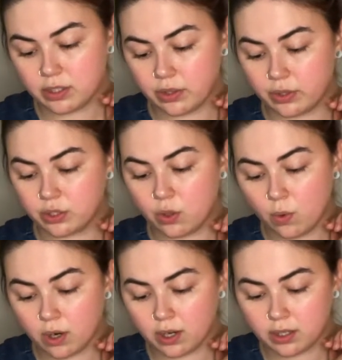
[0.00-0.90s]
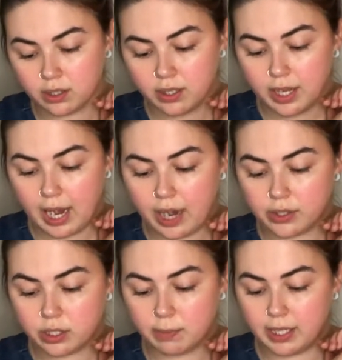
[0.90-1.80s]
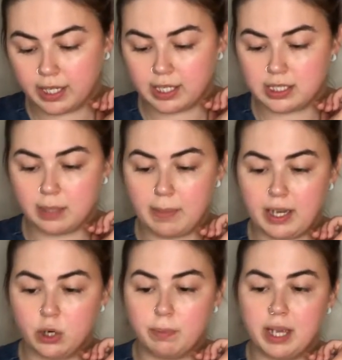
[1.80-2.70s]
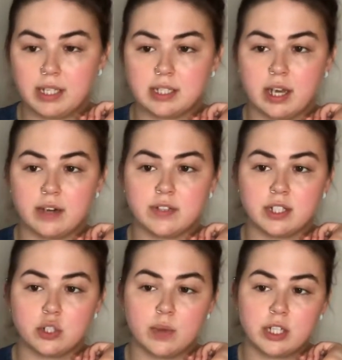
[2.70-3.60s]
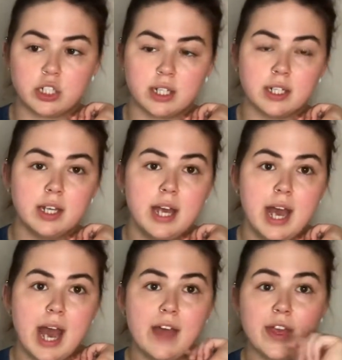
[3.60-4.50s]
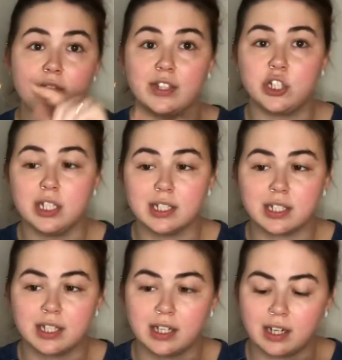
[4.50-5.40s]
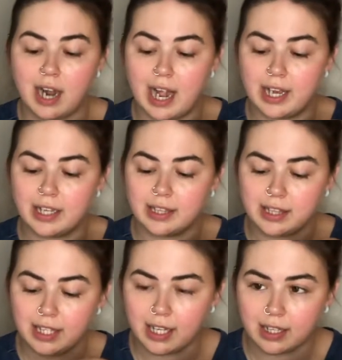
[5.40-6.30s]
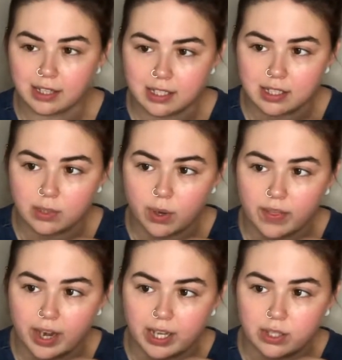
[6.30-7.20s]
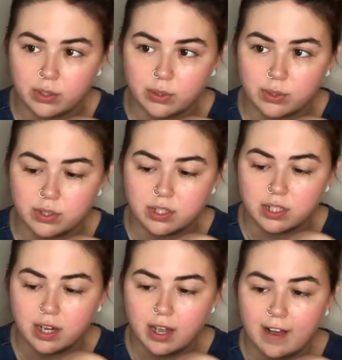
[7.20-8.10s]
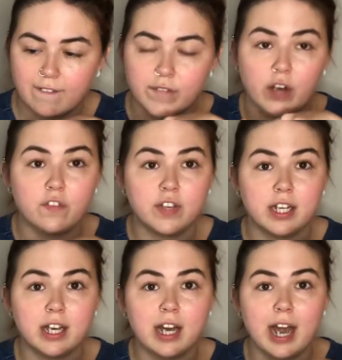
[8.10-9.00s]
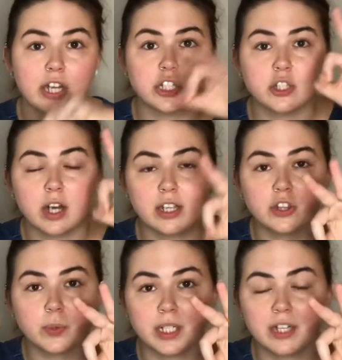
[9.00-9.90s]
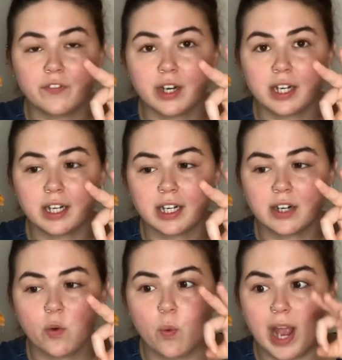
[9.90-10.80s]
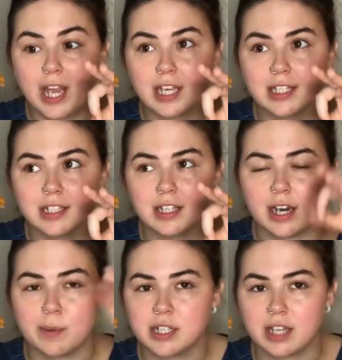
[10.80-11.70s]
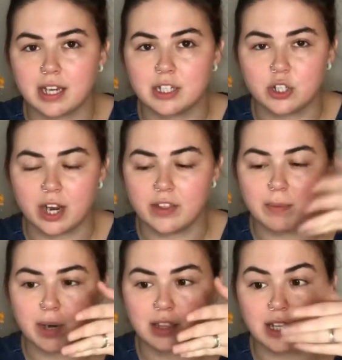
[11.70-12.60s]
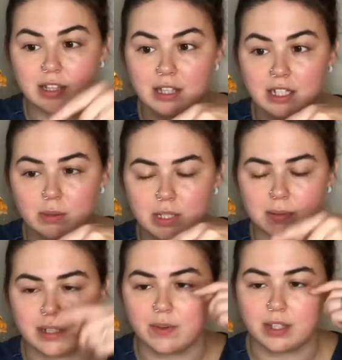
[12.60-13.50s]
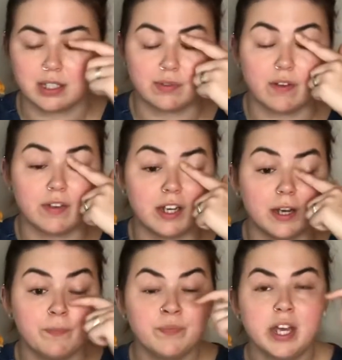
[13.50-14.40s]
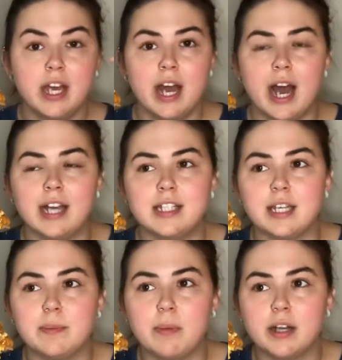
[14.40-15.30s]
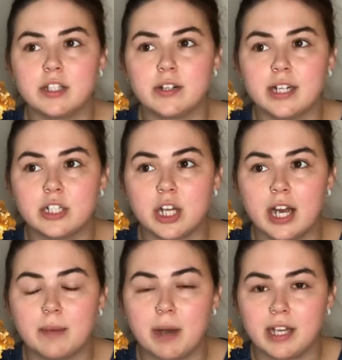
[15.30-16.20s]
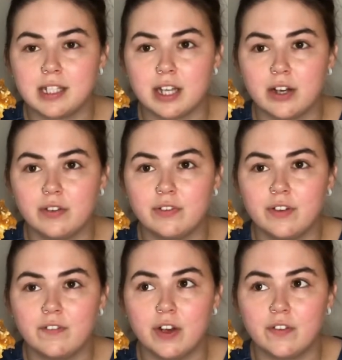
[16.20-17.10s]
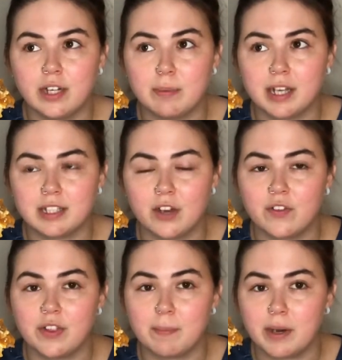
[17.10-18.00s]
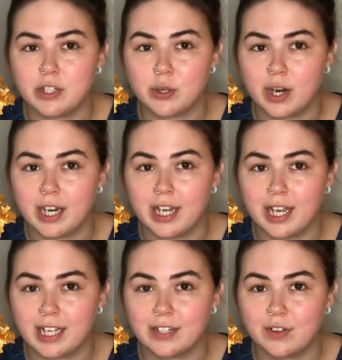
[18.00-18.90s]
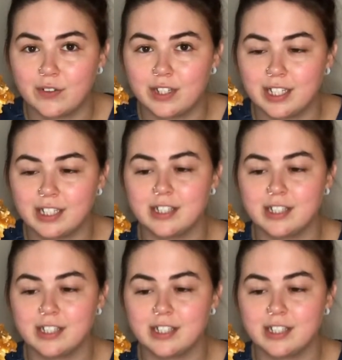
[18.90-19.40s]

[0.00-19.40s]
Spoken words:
So there's corn. I also made like a tomato paste kind of situation. And then the cheese in here, I think this is the one that I used, Velveeta. I actually tried 3 different ways and I'm excited to try them, but I think this one specifically is Velveeta. I did Monterey Jack by itself, Velveeta by itself, and then Monterey and Velveeta.